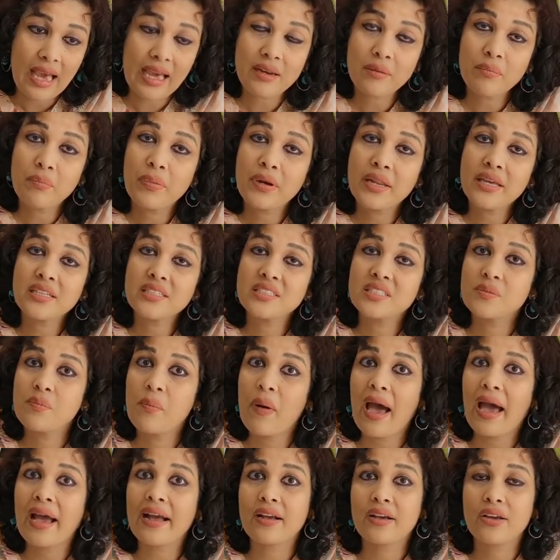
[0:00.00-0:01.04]
and brings
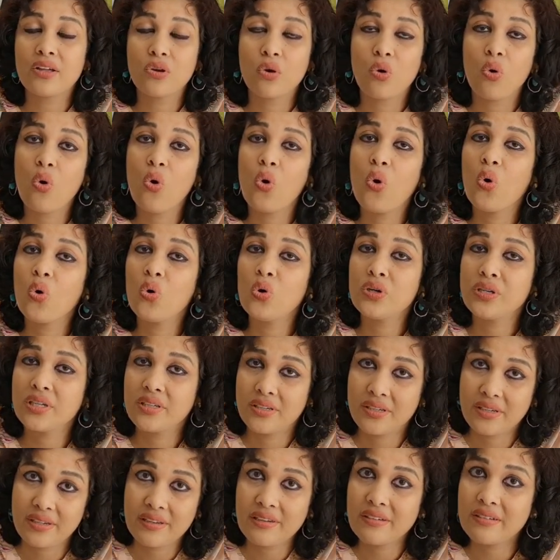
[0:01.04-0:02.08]
back an
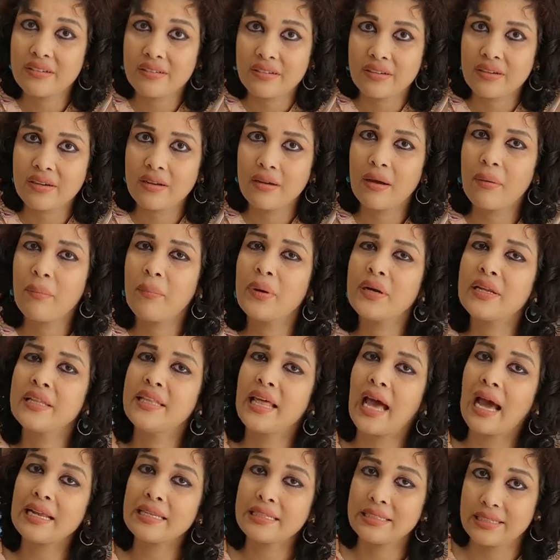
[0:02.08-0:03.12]
old tear.
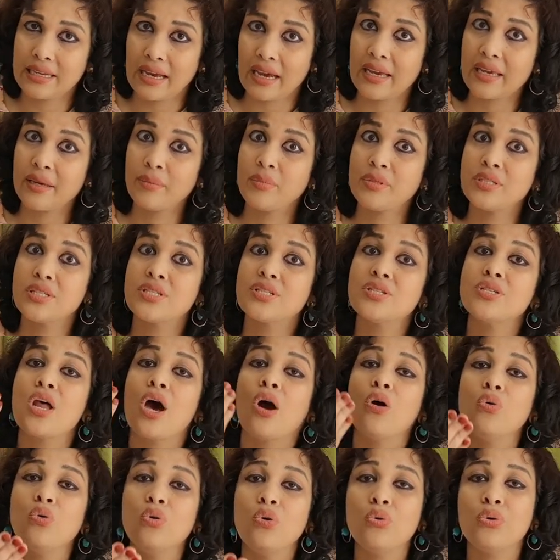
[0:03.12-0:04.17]
But that time is
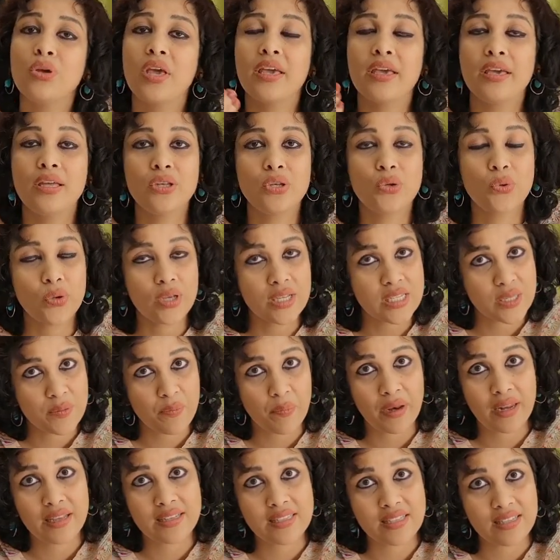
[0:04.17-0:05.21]
now looking into his
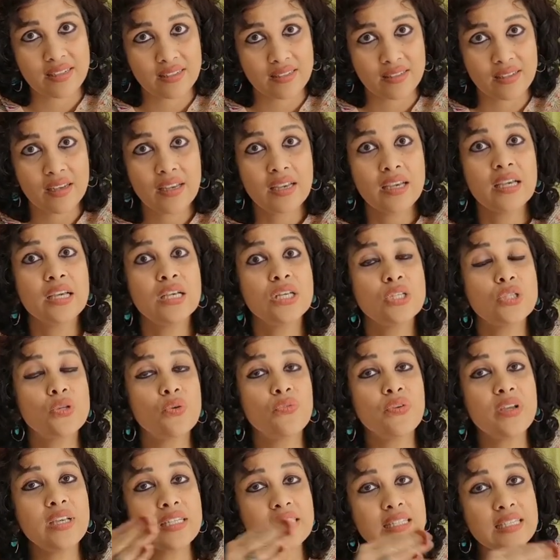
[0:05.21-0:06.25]
present.
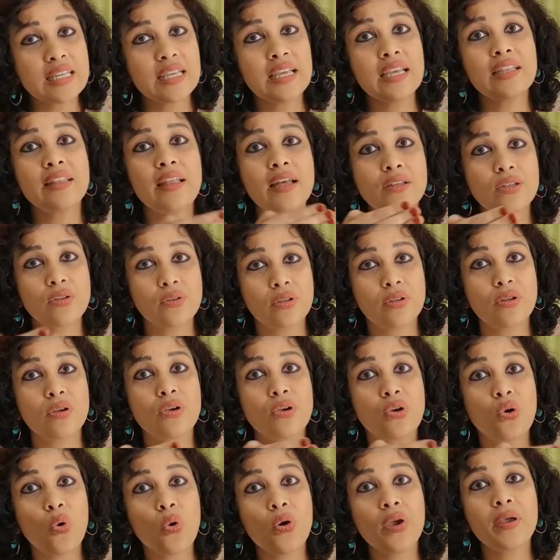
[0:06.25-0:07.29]
So we see that
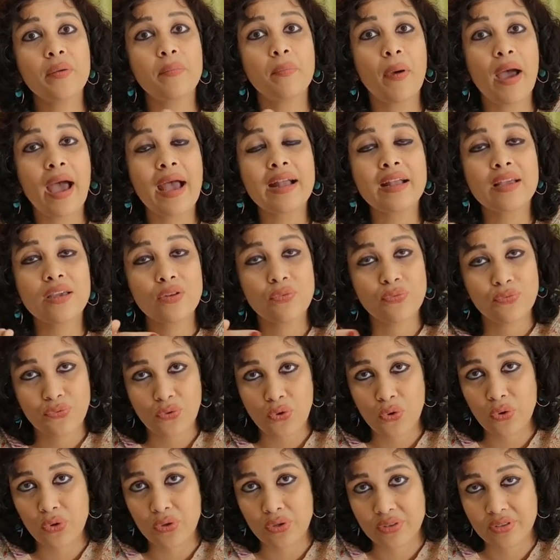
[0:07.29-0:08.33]
going back and
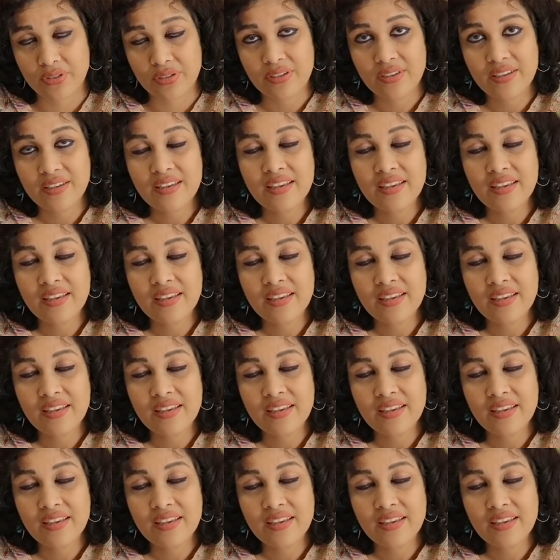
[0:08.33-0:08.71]
forth.